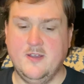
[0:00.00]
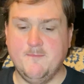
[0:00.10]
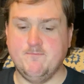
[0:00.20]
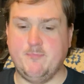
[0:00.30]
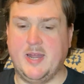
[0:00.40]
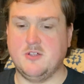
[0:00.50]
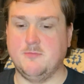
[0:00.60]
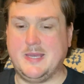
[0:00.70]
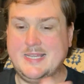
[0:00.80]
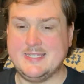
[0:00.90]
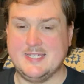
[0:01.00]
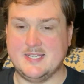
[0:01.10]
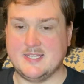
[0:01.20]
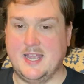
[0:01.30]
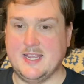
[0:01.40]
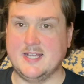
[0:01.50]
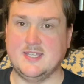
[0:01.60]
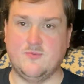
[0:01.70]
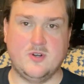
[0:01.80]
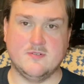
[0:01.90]
metal pieces, I guess
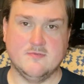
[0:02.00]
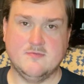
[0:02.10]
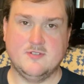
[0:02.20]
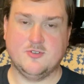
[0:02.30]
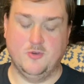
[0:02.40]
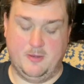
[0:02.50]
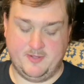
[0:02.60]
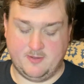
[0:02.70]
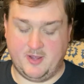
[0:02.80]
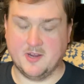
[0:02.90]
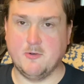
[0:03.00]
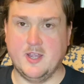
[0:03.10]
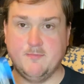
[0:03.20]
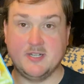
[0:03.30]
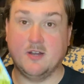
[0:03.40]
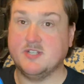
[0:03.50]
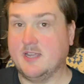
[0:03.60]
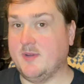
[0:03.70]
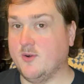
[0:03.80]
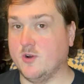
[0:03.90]
it won't screw up in the microwave. But don't take
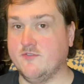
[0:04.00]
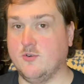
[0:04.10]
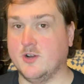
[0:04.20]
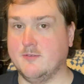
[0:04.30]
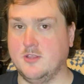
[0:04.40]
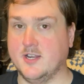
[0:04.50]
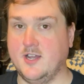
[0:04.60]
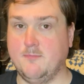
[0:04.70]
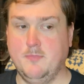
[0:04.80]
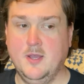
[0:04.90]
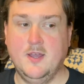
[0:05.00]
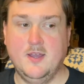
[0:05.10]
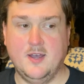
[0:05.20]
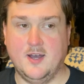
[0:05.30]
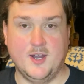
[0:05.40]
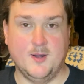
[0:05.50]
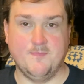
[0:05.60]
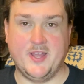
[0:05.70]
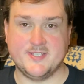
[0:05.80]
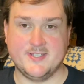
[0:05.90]
my word for it, look it up.
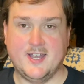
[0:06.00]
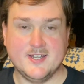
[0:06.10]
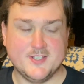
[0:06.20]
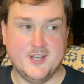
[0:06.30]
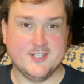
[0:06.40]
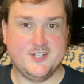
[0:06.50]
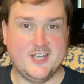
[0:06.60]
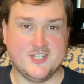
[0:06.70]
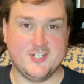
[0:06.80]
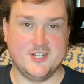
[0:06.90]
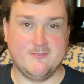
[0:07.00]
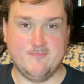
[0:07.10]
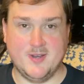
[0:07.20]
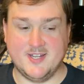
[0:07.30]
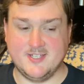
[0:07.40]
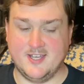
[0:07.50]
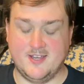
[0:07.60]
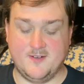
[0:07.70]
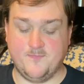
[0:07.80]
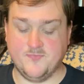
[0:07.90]
That's not a suggestion, but
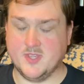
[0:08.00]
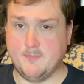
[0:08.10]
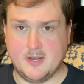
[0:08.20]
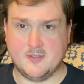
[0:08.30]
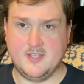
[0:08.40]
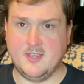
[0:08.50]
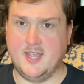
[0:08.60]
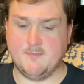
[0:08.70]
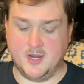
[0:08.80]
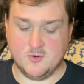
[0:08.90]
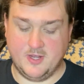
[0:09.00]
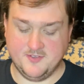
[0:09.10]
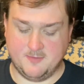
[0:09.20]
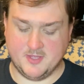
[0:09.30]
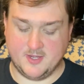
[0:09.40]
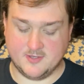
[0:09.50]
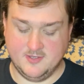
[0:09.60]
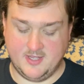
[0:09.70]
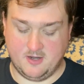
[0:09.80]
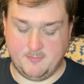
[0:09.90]
apparently you can microwave some
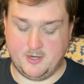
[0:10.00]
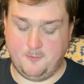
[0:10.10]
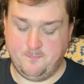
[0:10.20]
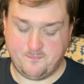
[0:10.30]
things that are metal.